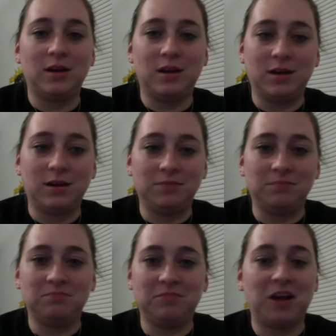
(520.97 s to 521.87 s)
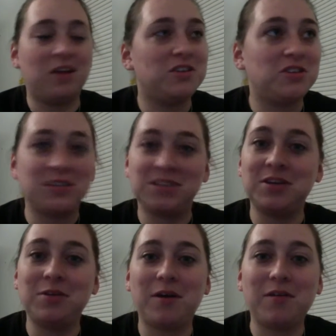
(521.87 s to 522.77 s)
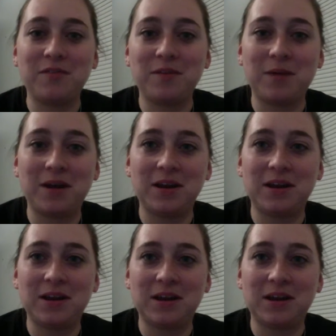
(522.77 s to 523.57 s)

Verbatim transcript: Um, I'll let you guys know how I feel about it.